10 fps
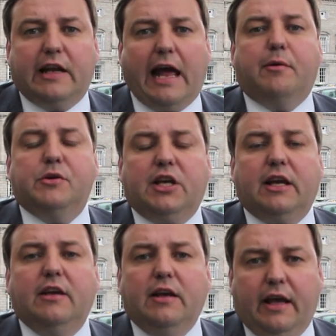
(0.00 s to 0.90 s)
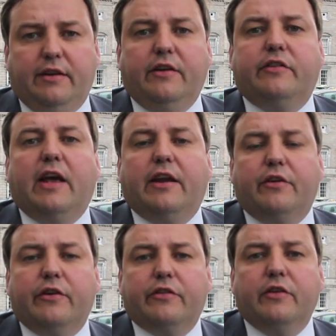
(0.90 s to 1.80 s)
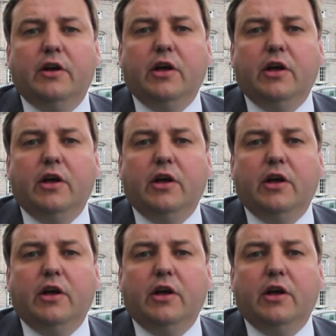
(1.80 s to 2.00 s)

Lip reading: languishing in these centres.